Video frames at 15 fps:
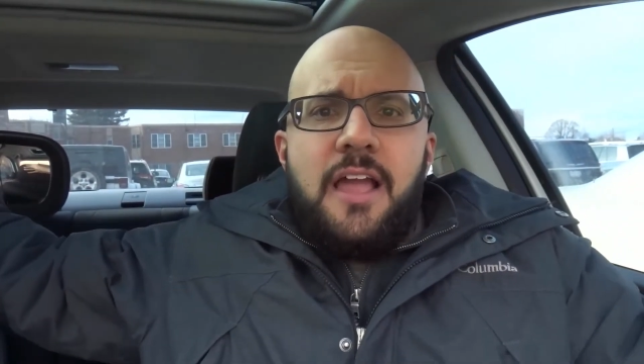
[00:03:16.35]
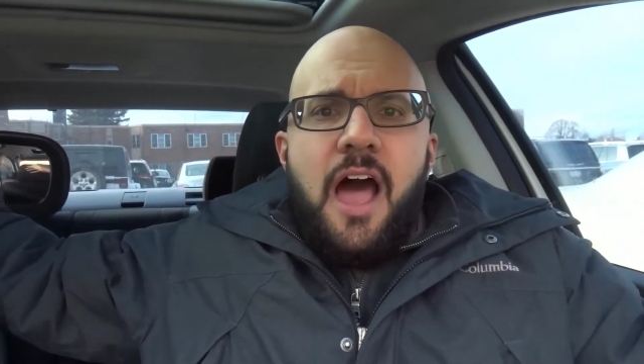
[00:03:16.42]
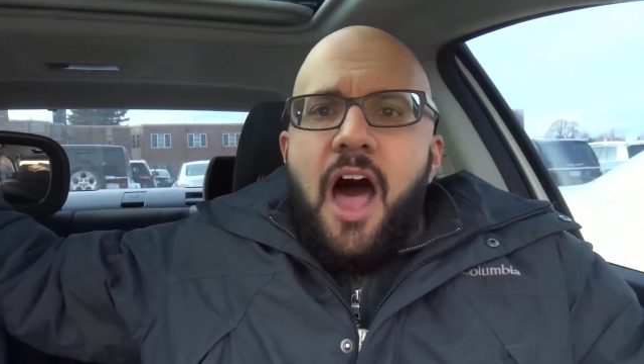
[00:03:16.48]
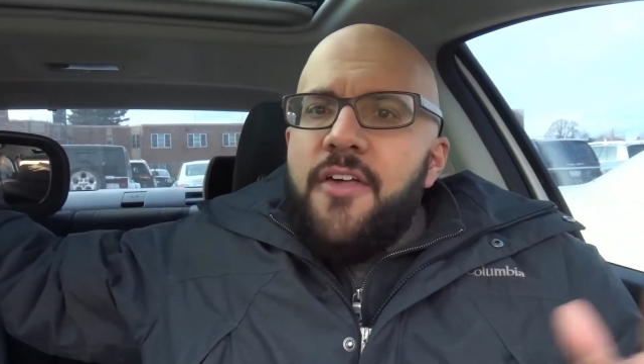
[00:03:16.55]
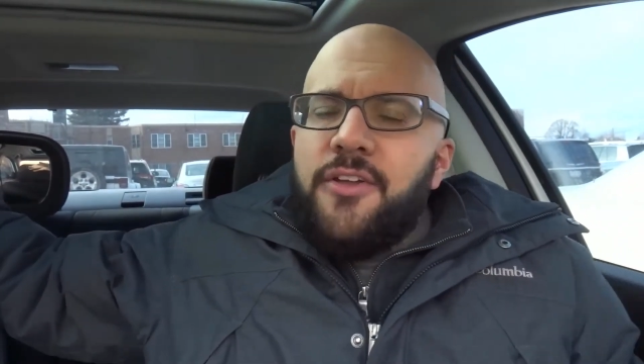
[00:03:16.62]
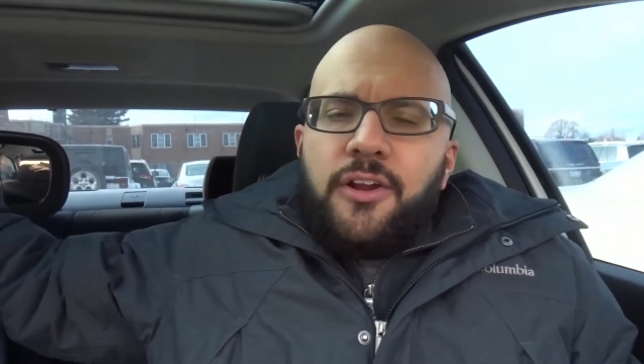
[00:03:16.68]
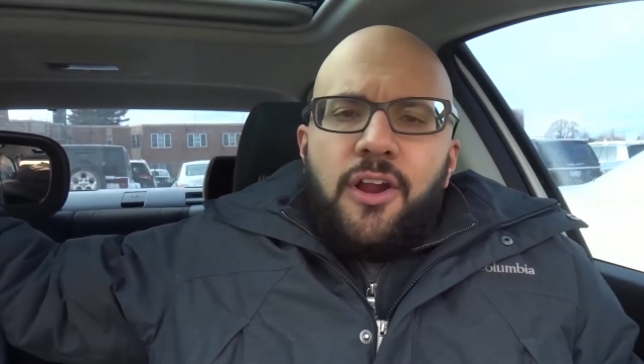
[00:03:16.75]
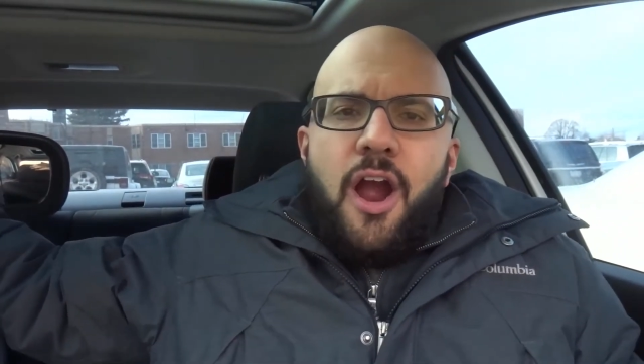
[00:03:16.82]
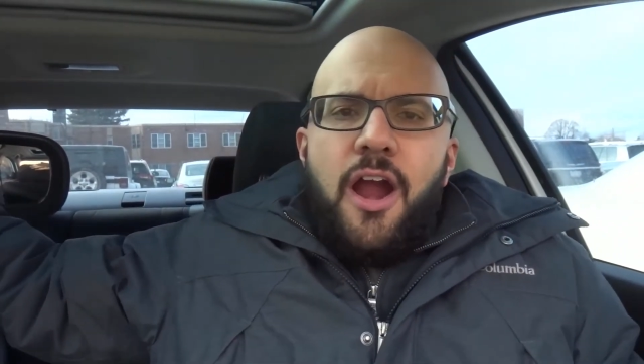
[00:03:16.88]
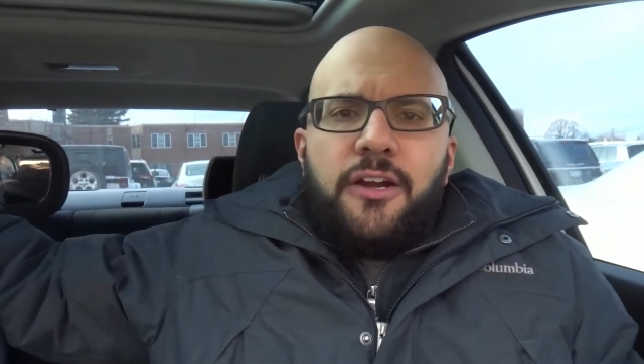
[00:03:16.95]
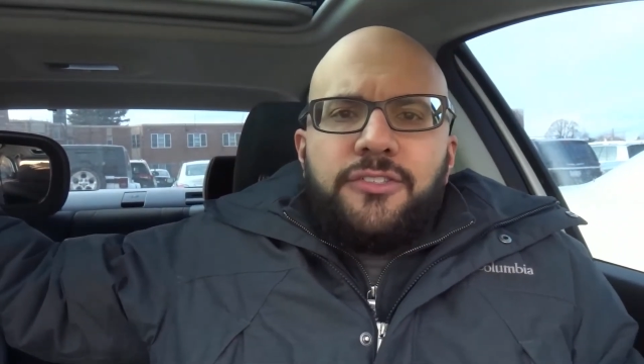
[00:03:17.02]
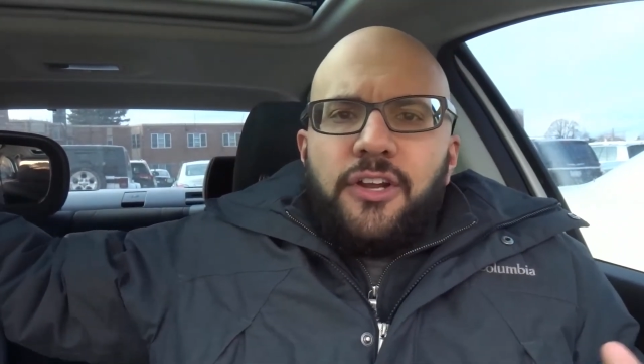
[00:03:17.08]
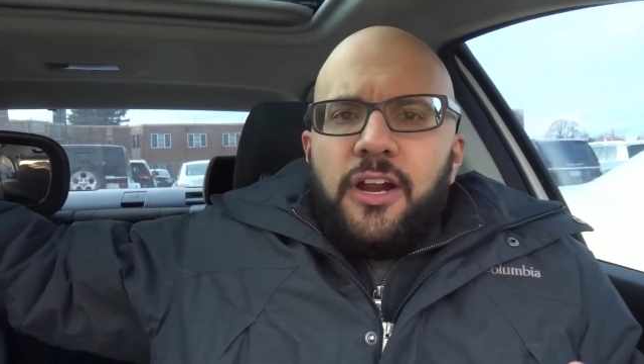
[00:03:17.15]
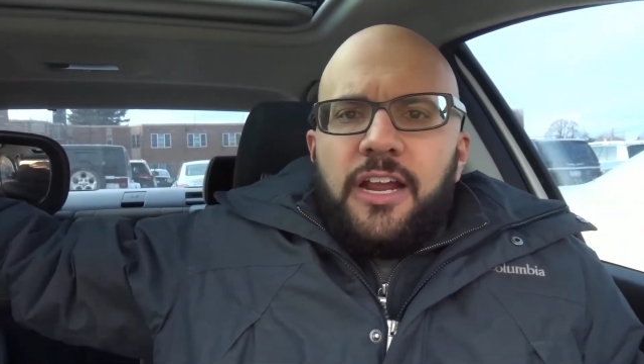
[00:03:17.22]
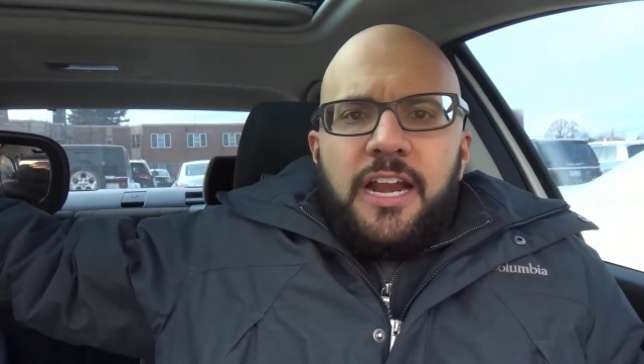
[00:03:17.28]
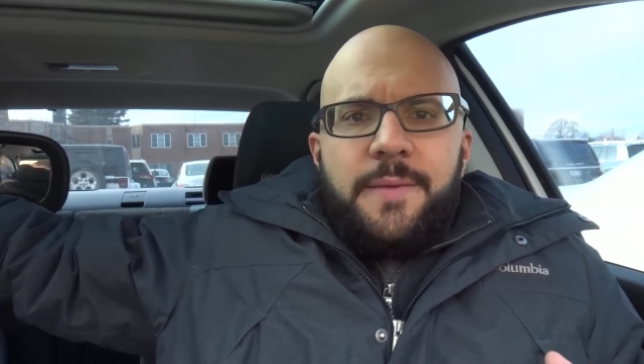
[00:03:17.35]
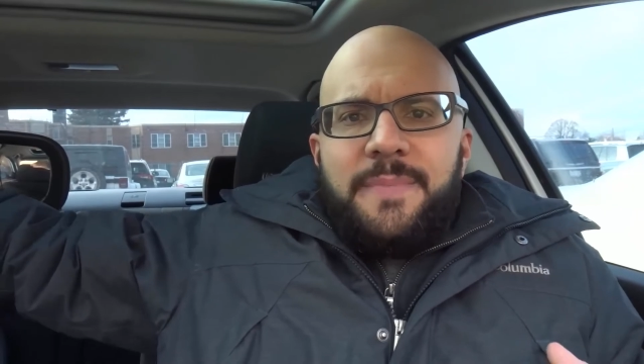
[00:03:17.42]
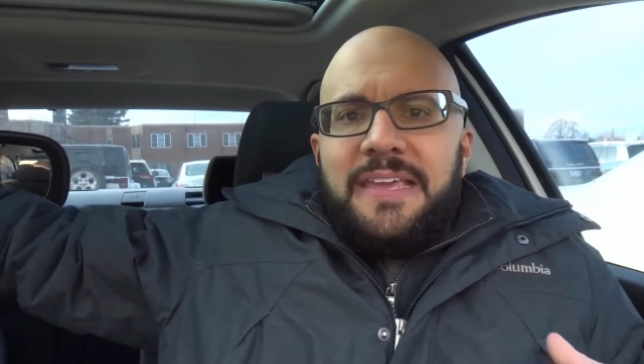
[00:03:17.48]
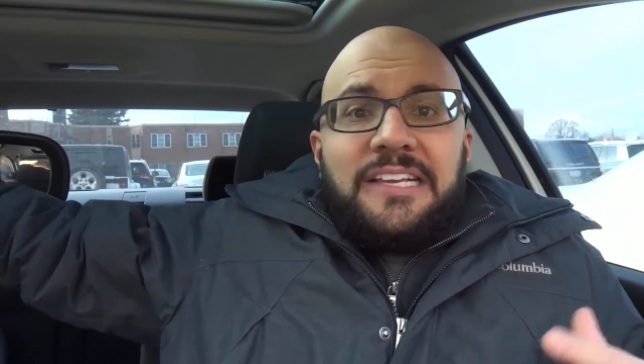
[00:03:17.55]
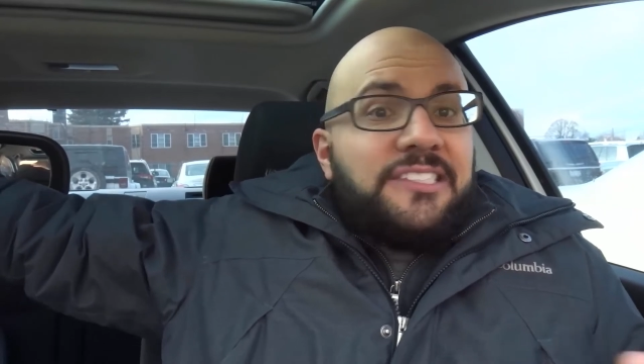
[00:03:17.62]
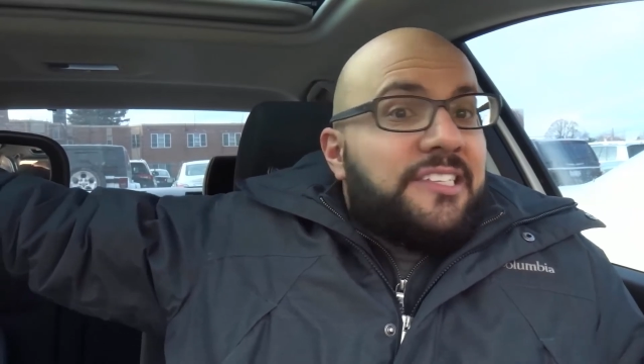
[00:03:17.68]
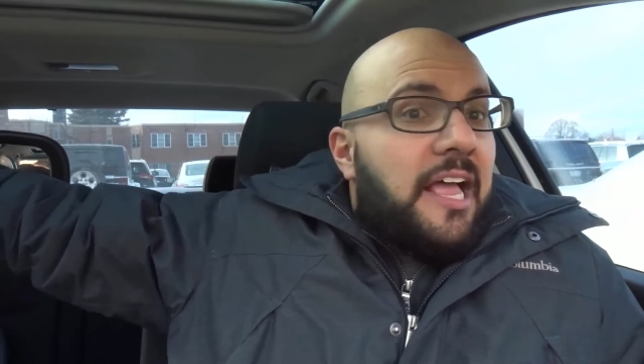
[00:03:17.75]
Other cars are gonna
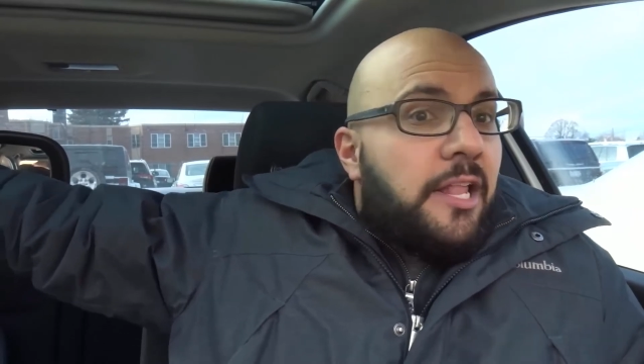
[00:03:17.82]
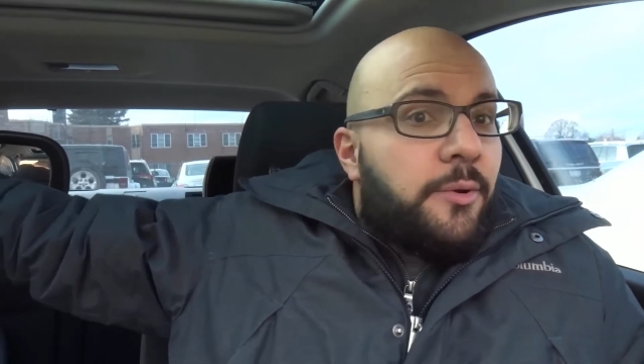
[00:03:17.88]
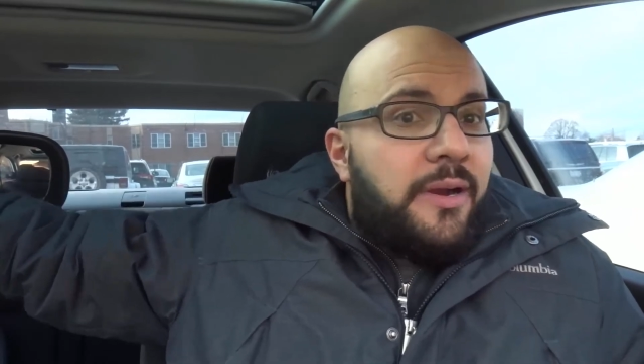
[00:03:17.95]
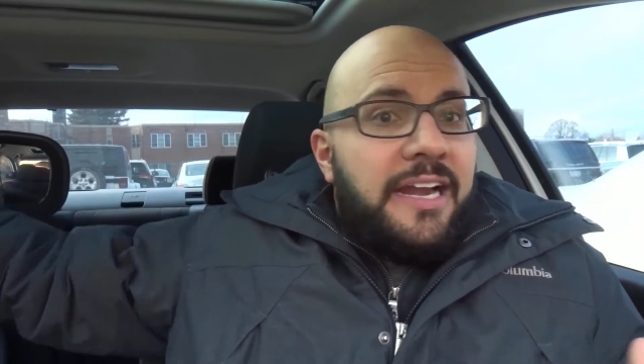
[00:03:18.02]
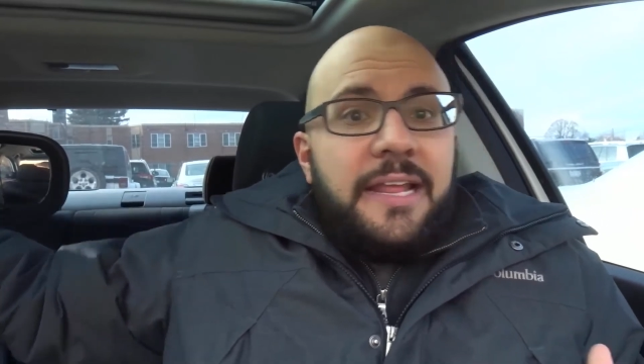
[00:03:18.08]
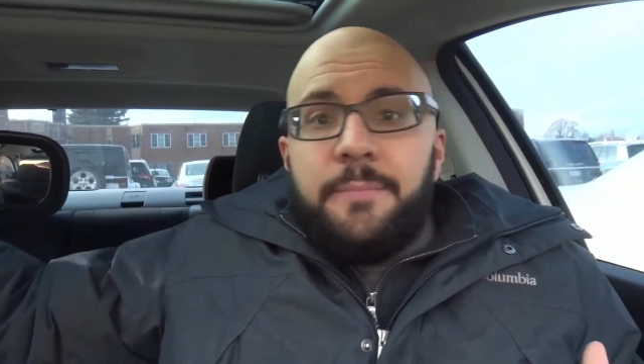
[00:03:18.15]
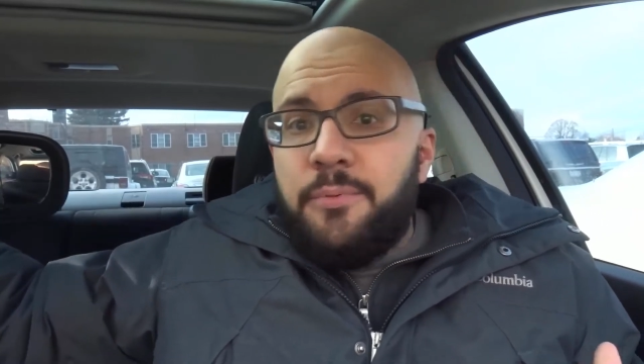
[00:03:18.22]
be accelerating,